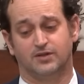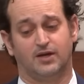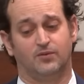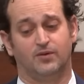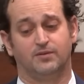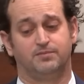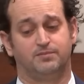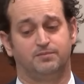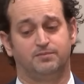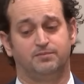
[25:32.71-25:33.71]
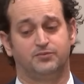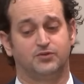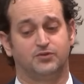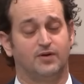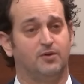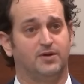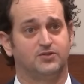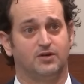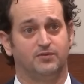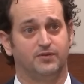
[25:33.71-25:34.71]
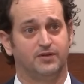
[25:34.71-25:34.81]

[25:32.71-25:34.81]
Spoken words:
I don't want to surround myself with